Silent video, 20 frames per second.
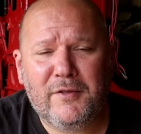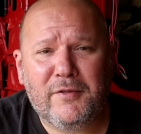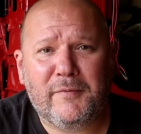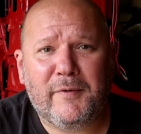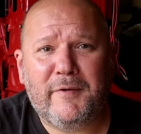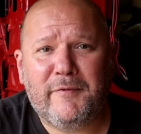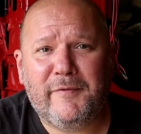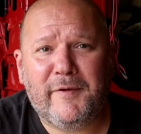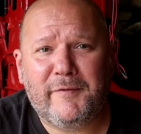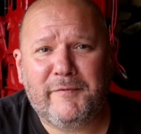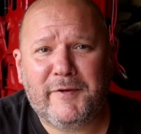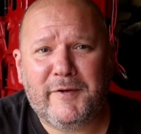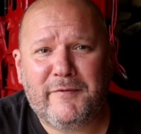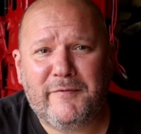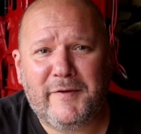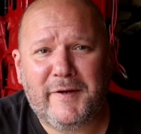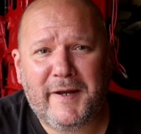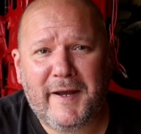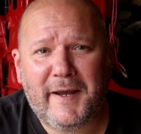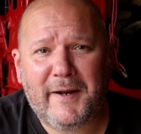350
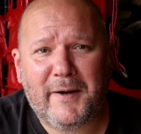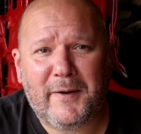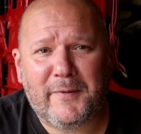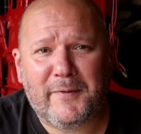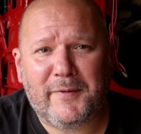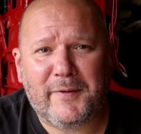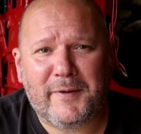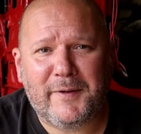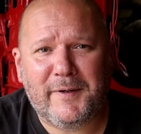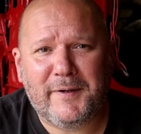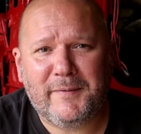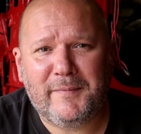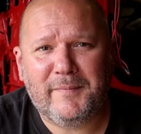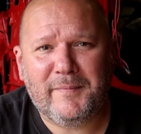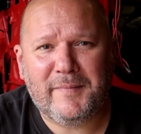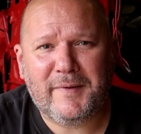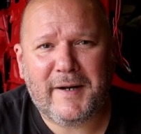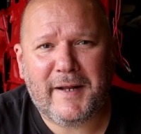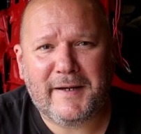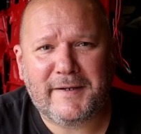V8 under the hood.
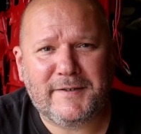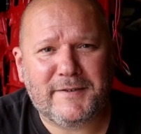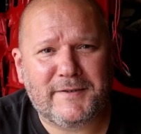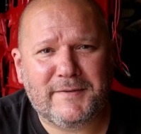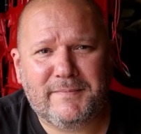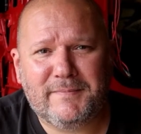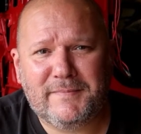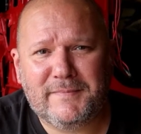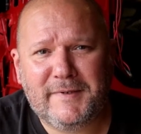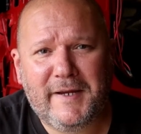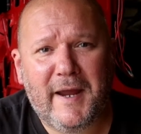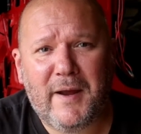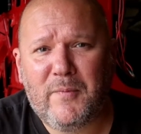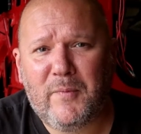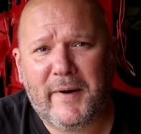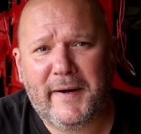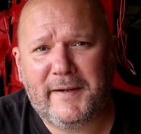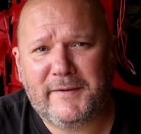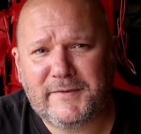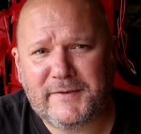And I just
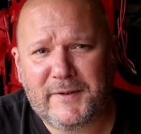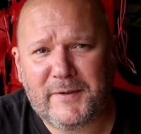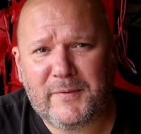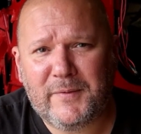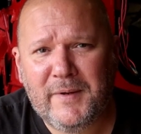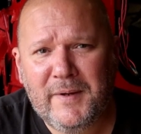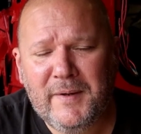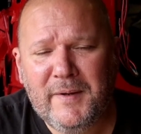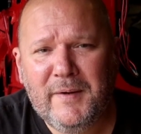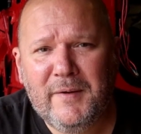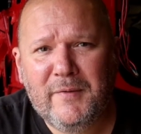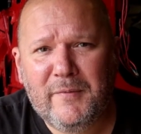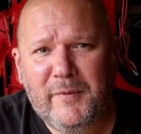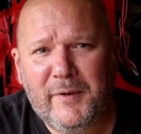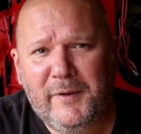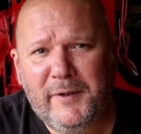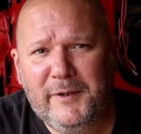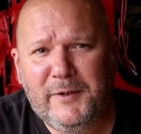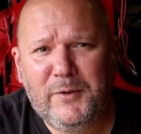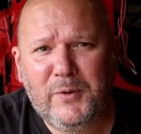can't wait. So
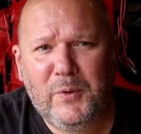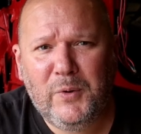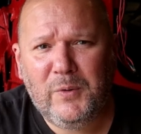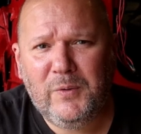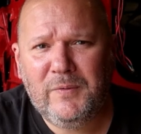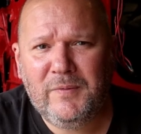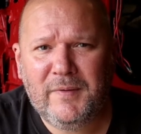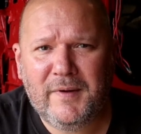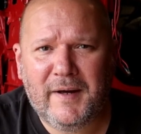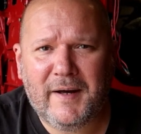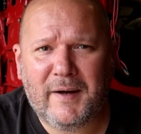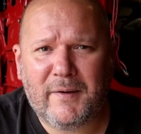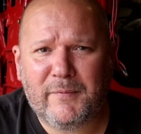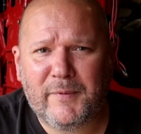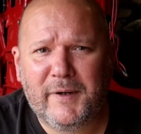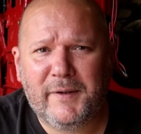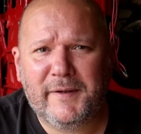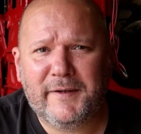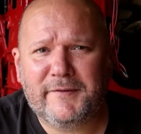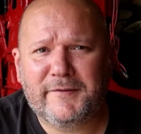really cool,
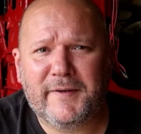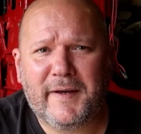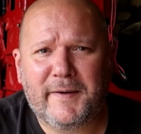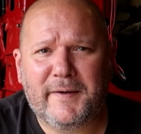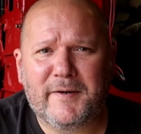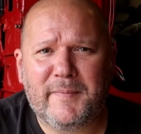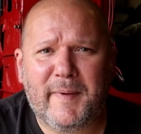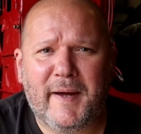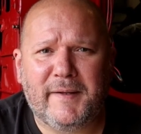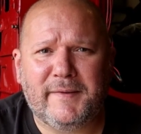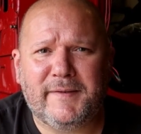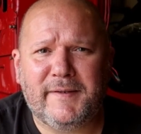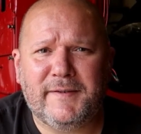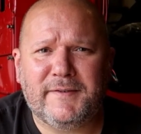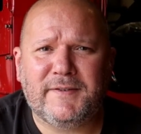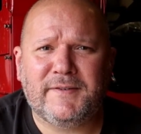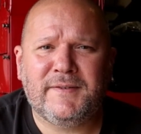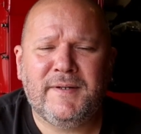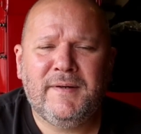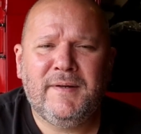really excited about
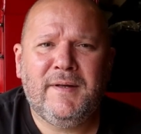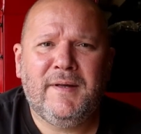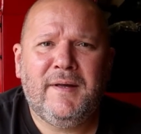this.